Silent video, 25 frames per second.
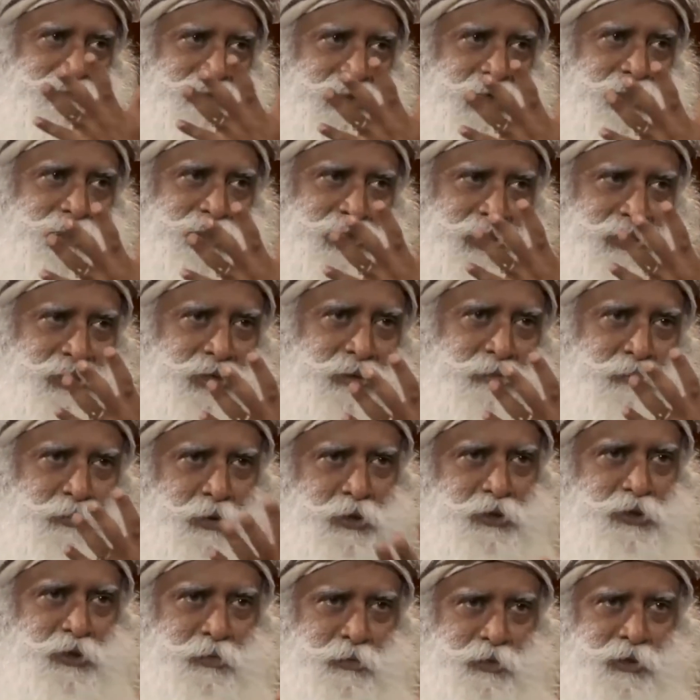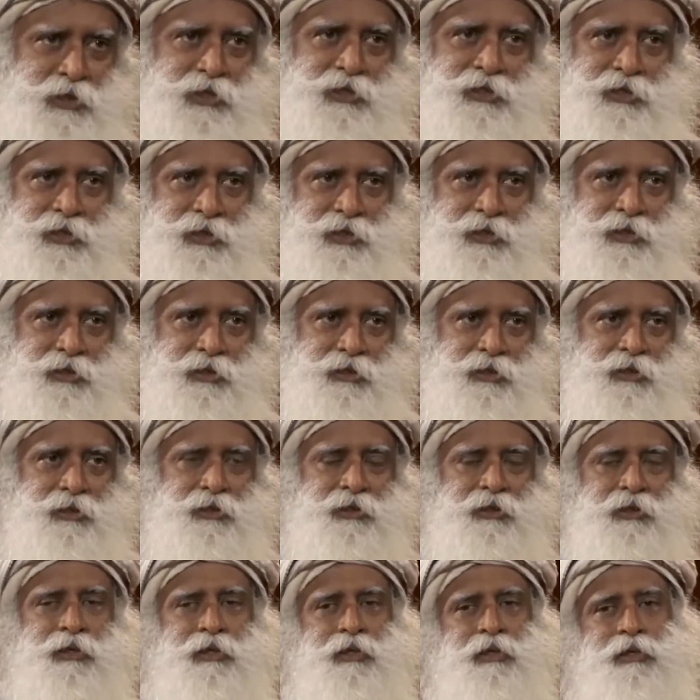a certain possibility,
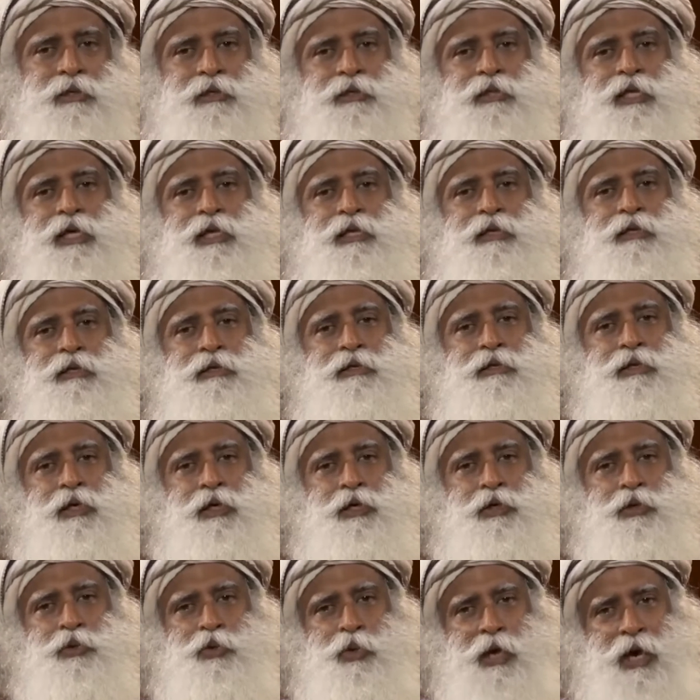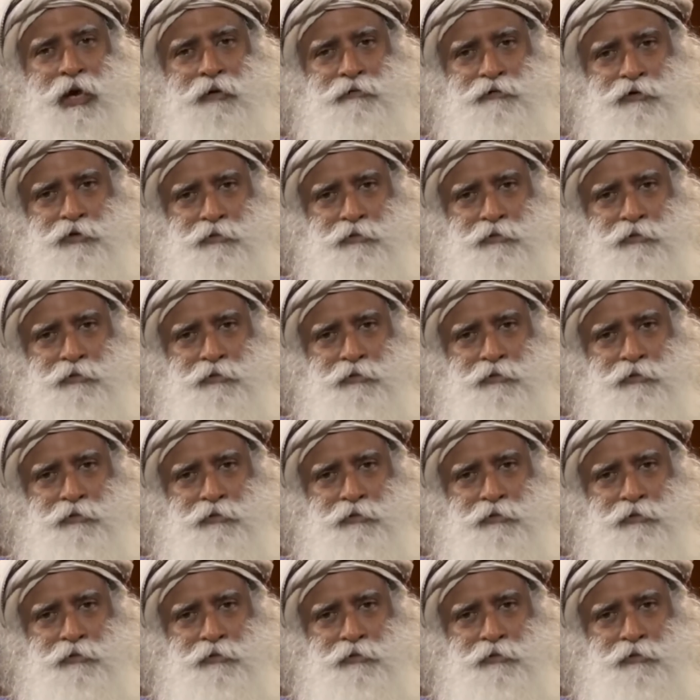then you have